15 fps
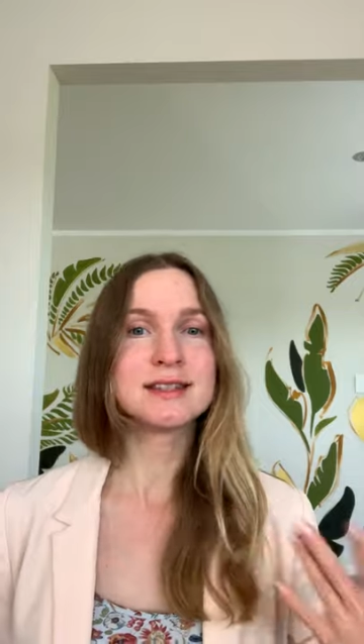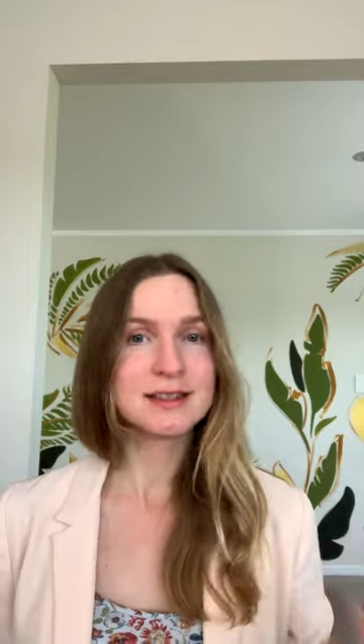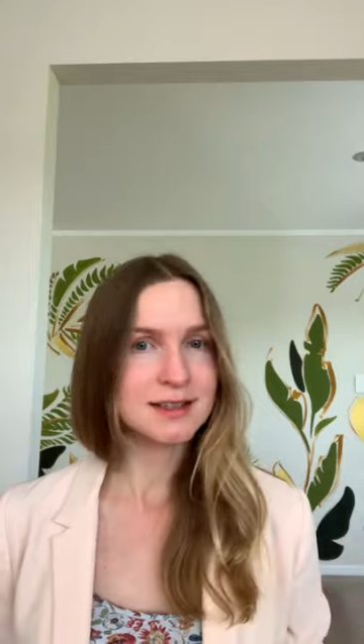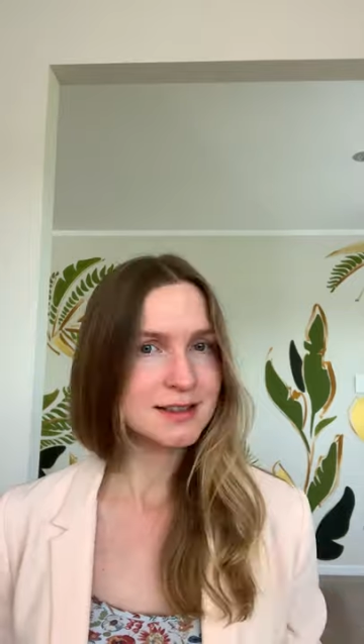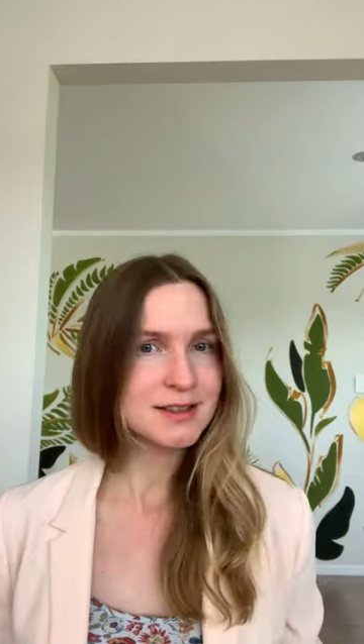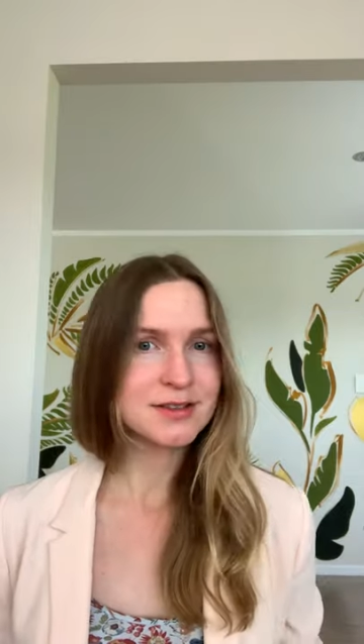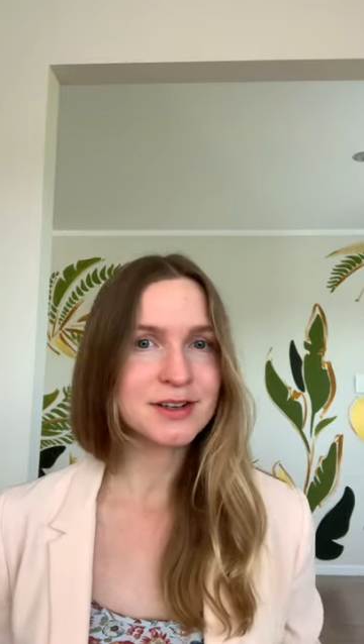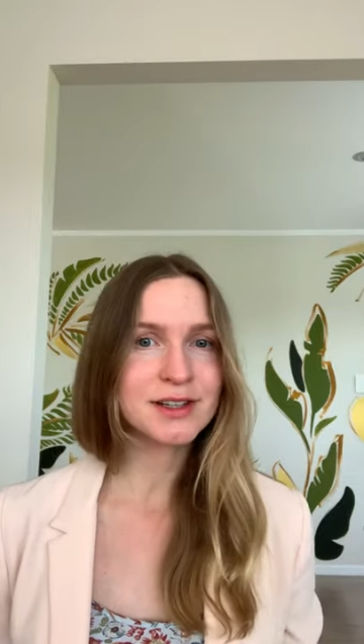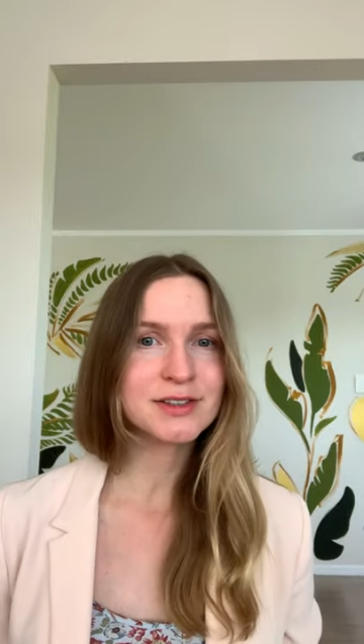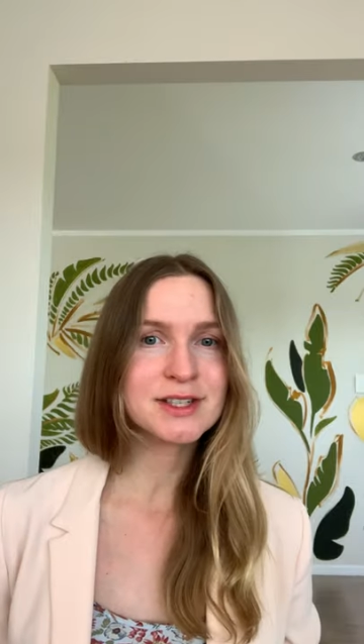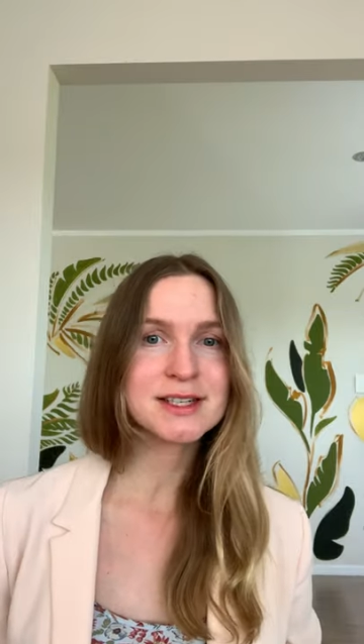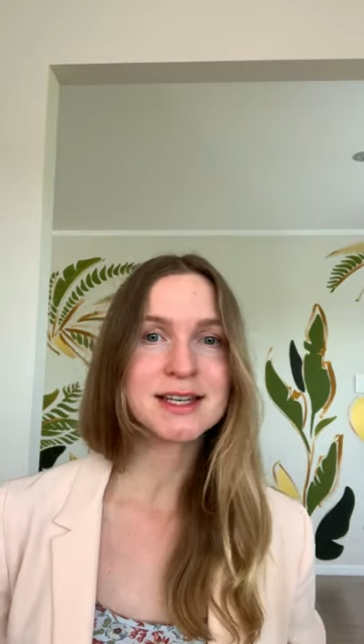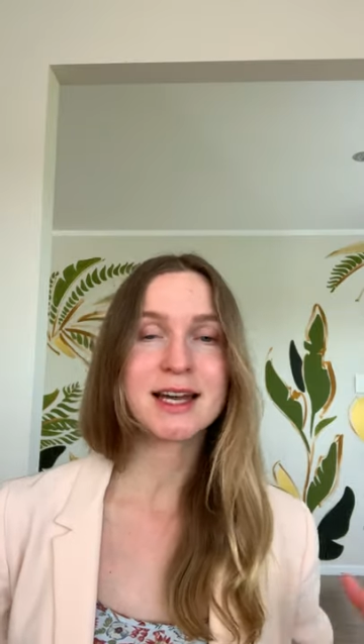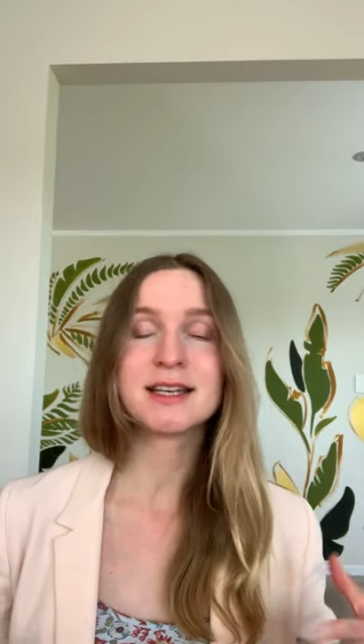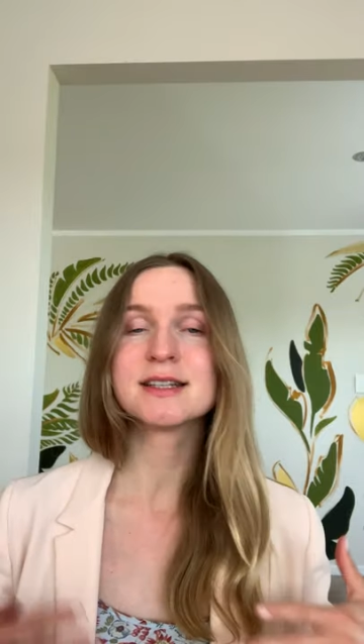industrial
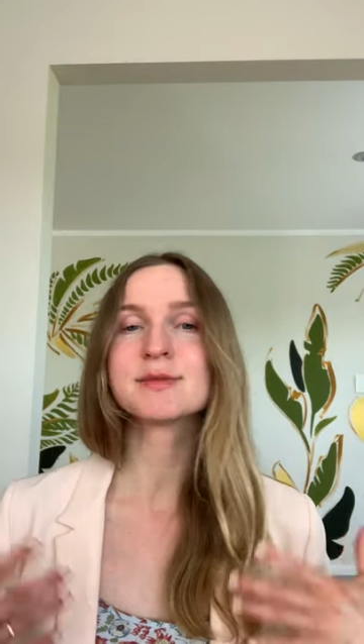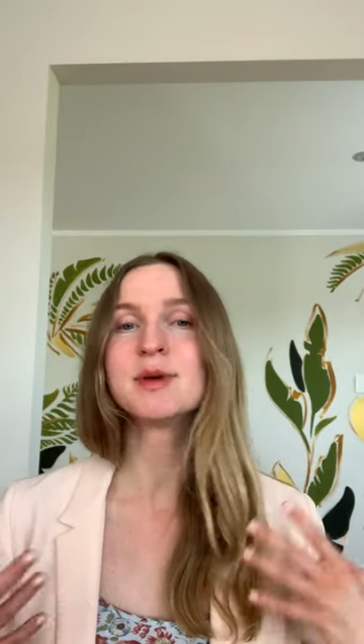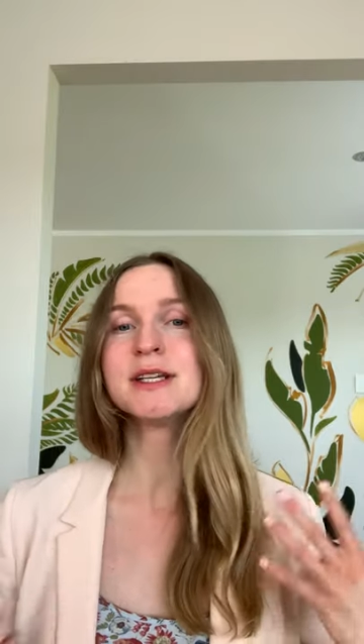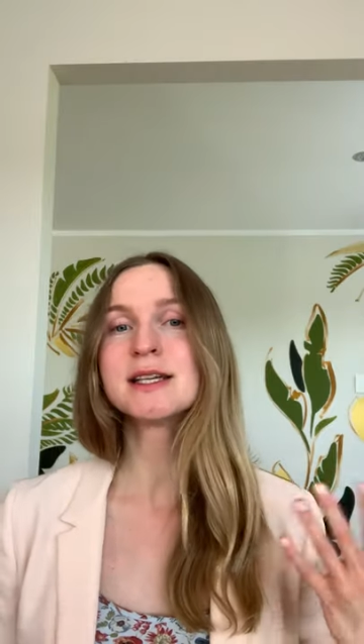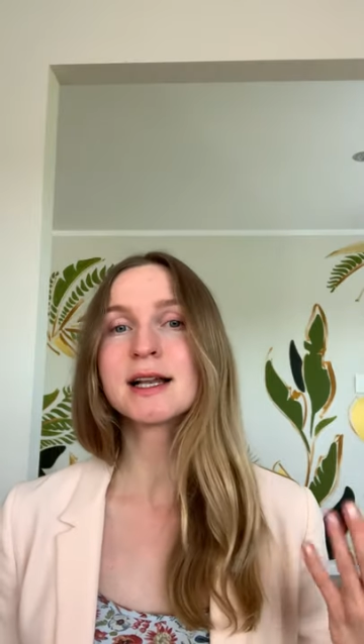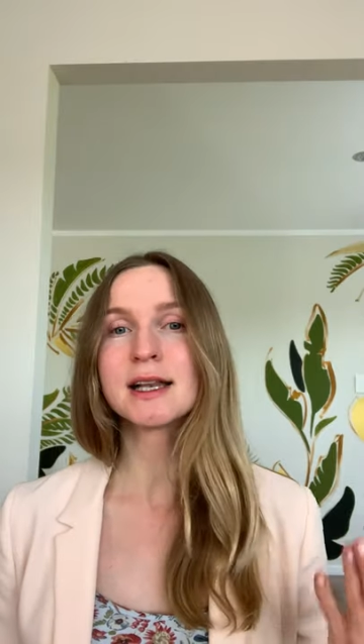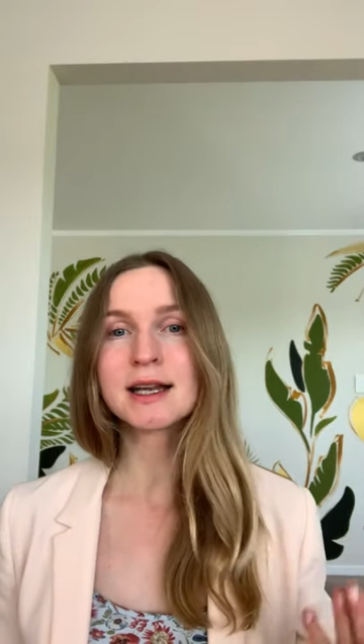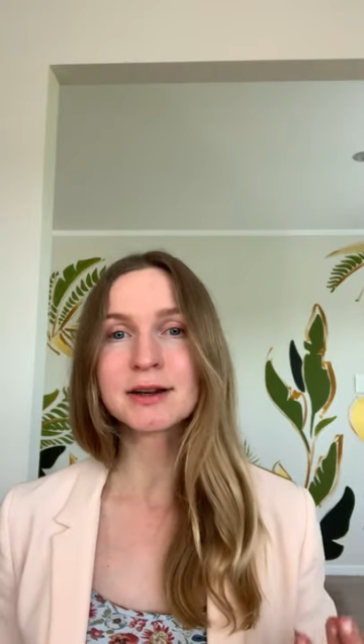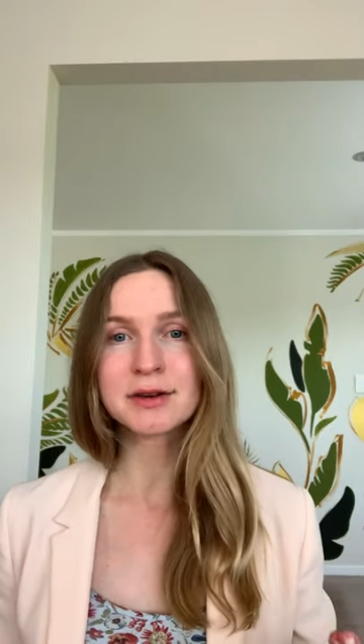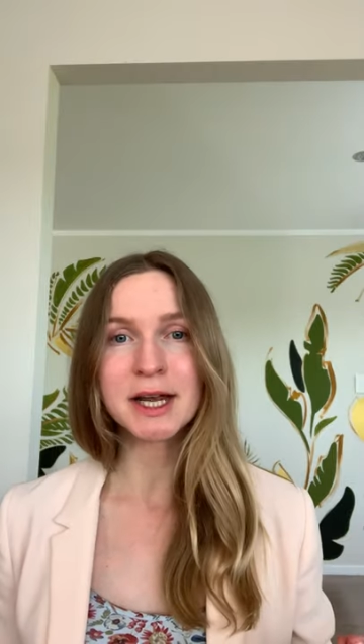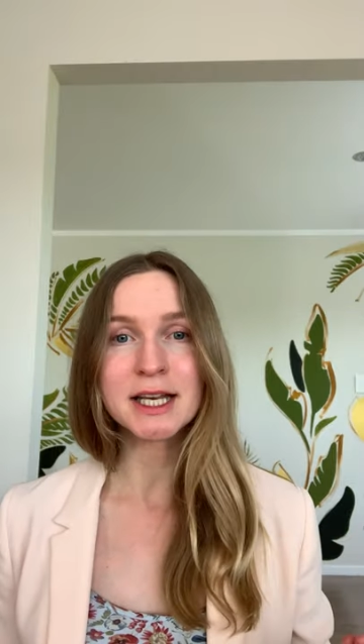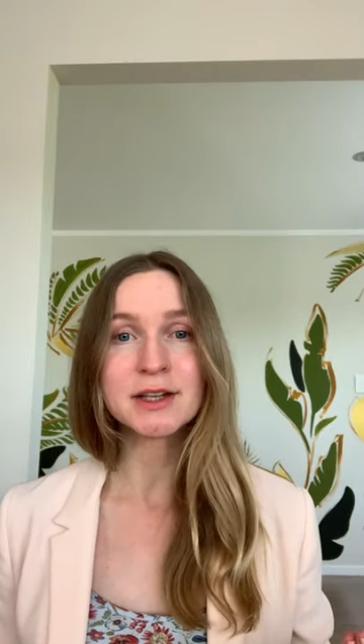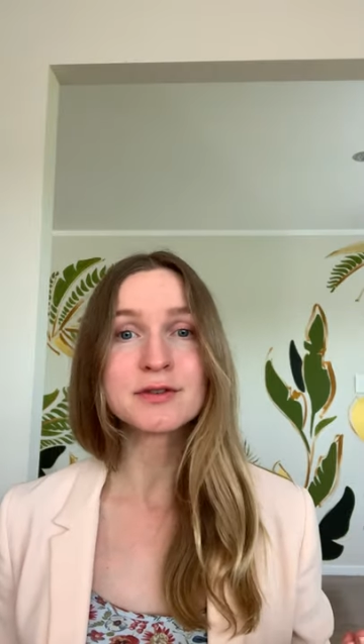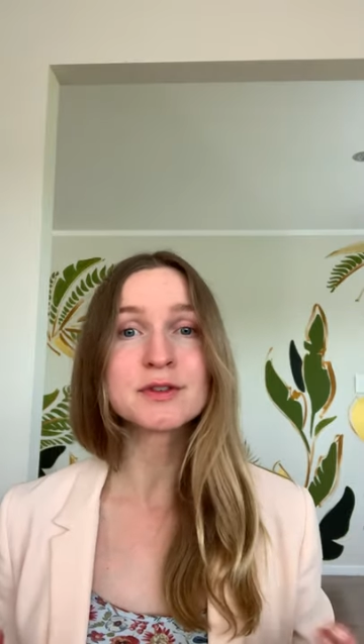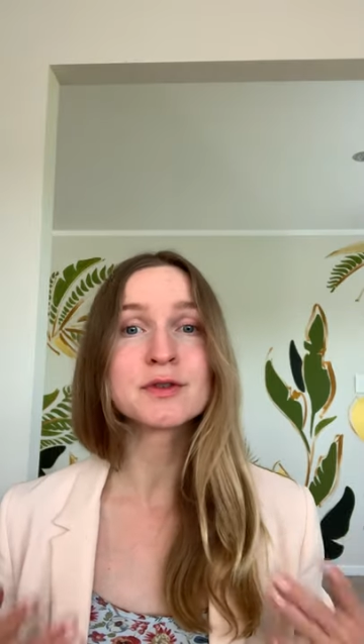designers, basically
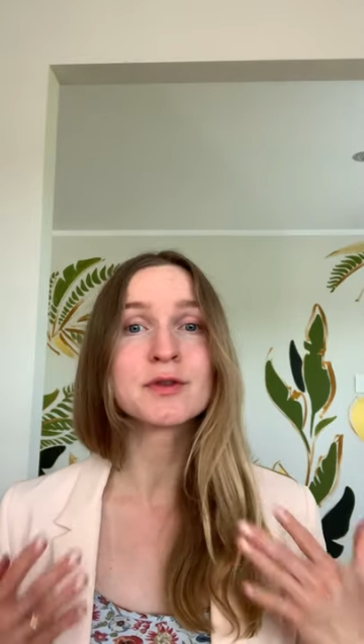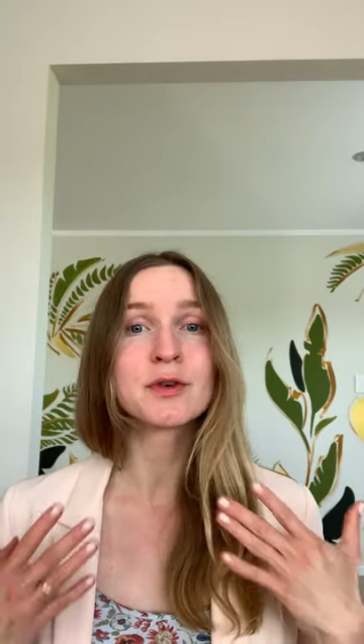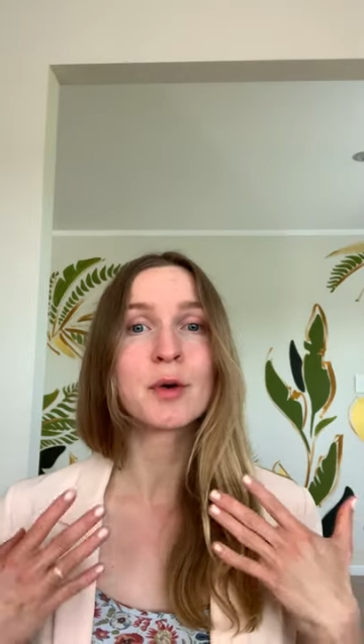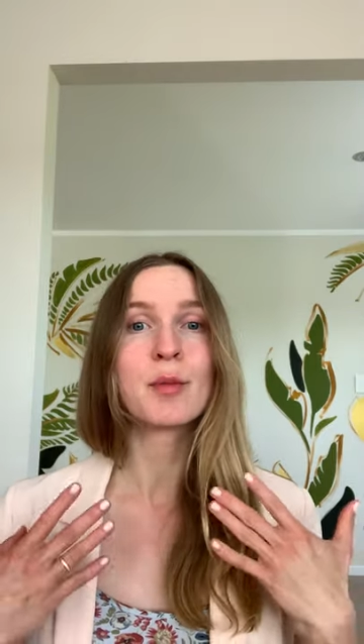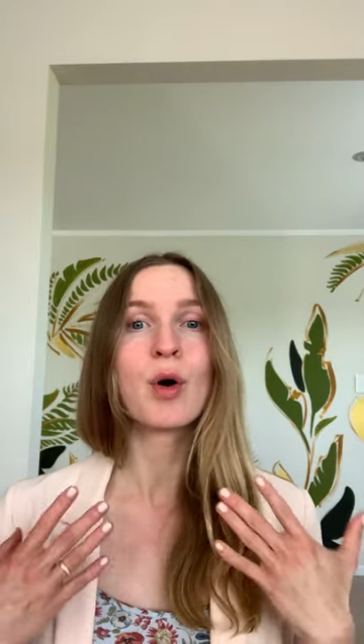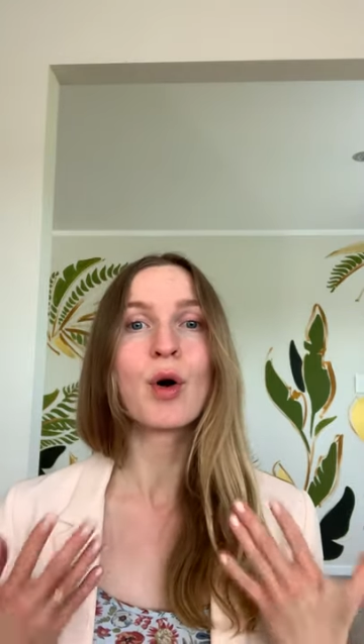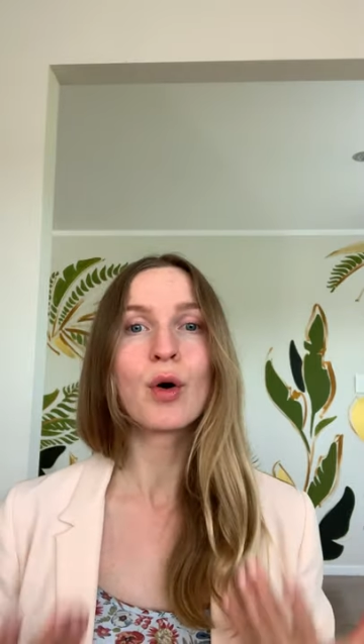creatives from